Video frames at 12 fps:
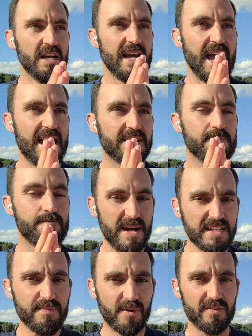And the
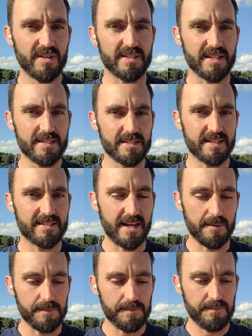best part about this is
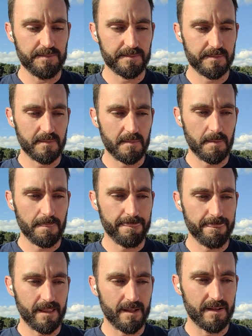that
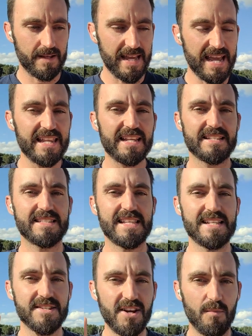it is
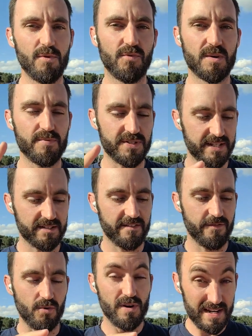the #1 predictor
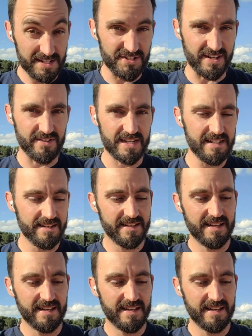for longevity,